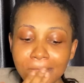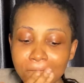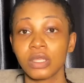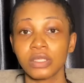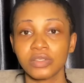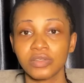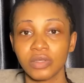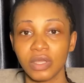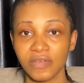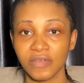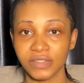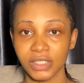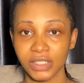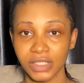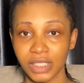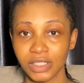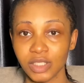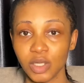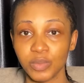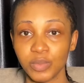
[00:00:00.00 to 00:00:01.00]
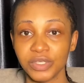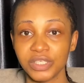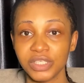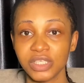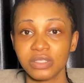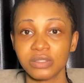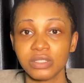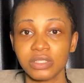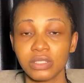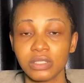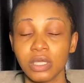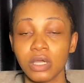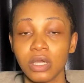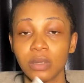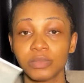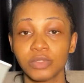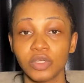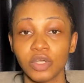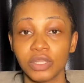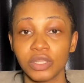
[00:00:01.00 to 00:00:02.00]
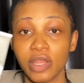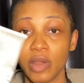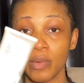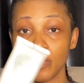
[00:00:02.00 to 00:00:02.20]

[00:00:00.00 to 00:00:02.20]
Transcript: So after that, I'll be using the ordinary